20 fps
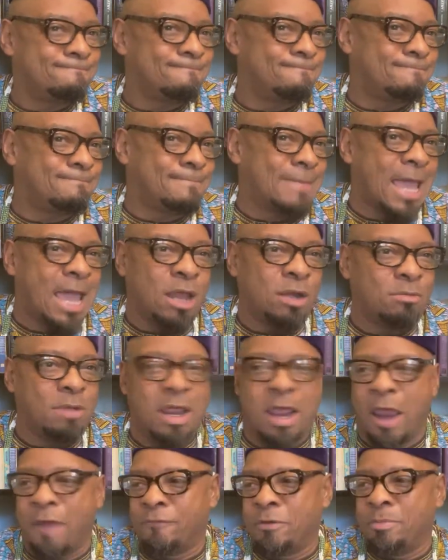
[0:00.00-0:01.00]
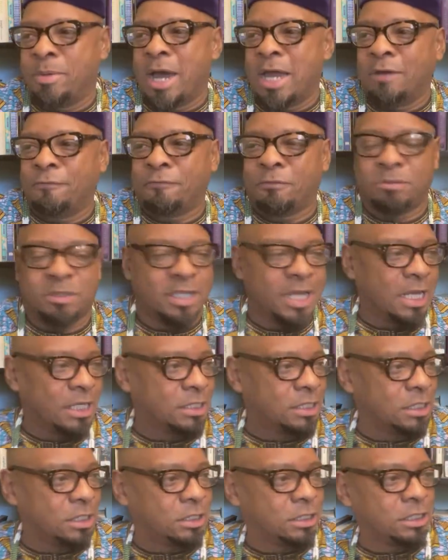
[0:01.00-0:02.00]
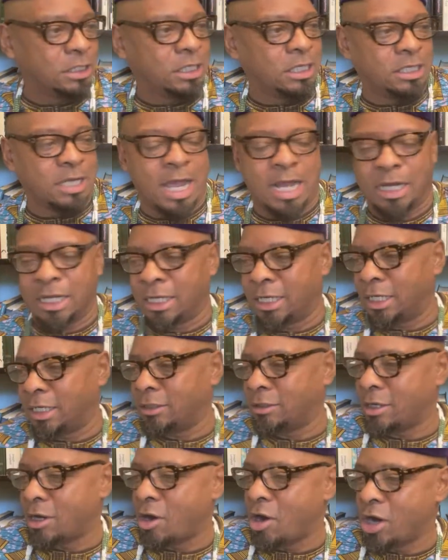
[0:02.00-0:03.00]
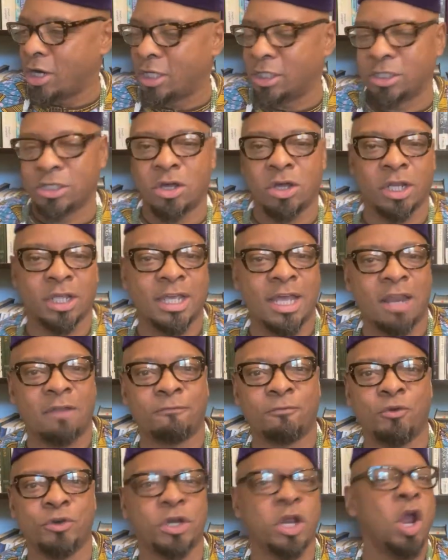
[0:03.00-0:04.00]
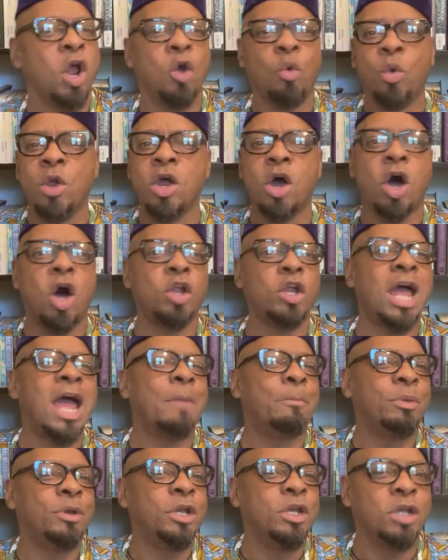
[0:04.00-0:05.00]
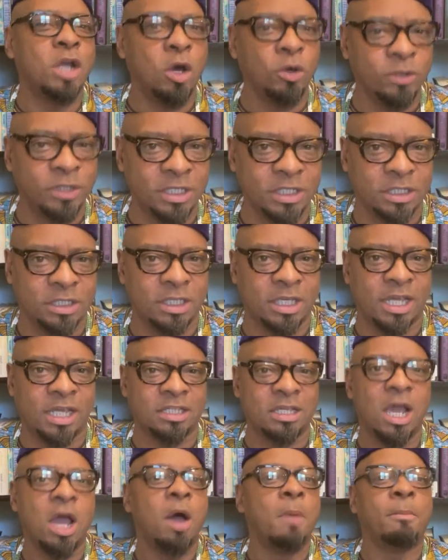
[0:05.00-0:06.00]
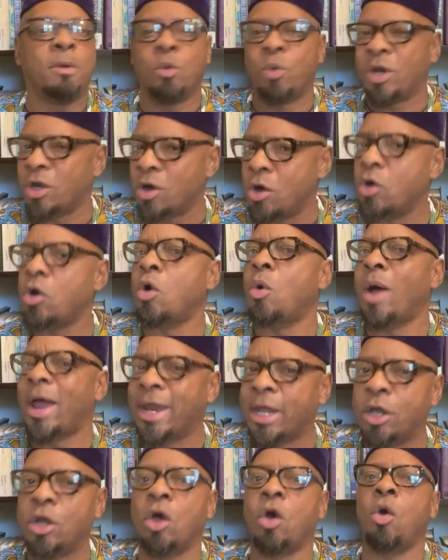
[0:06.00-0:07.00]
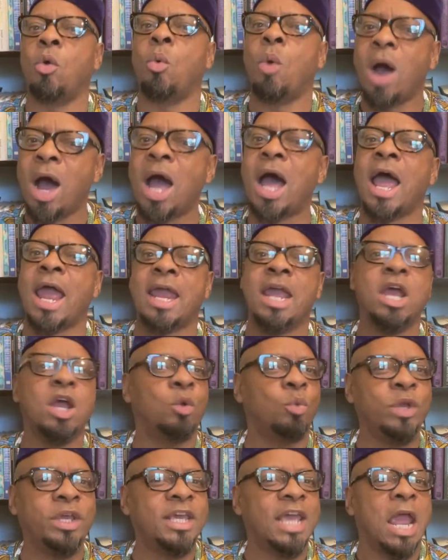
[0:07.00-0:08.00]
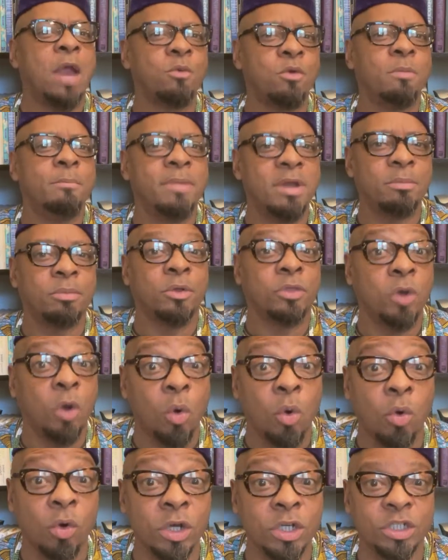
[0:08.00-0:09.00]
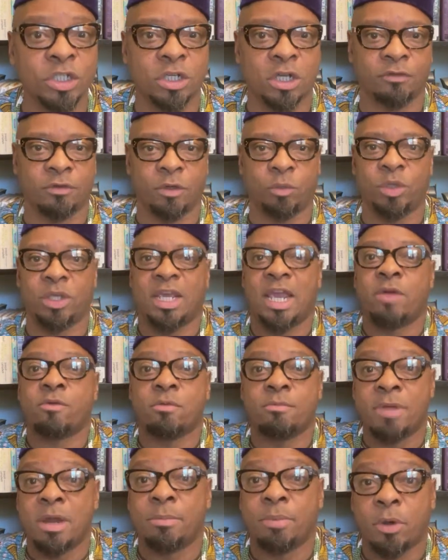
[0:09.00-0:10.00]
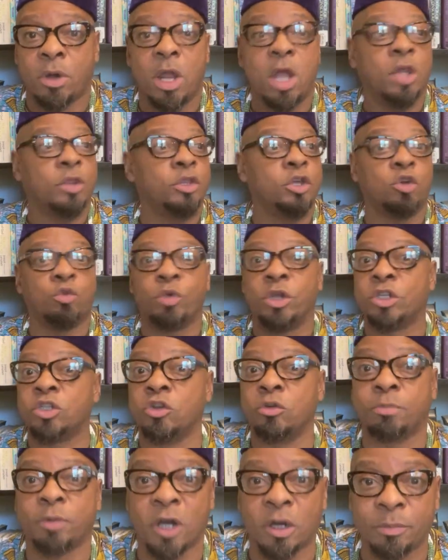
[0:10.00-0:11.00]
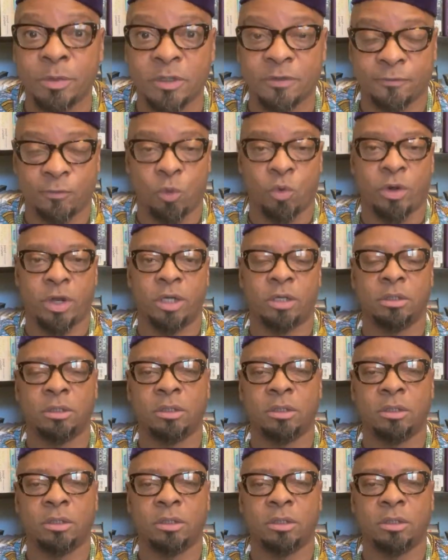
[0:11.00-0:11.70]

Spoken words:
that everybody from Texas to Connecticut to Arkansas to California, we all happen to know these things, but we don't quite know why. We can't remember the origin of it. We can't remember the original purpose for it.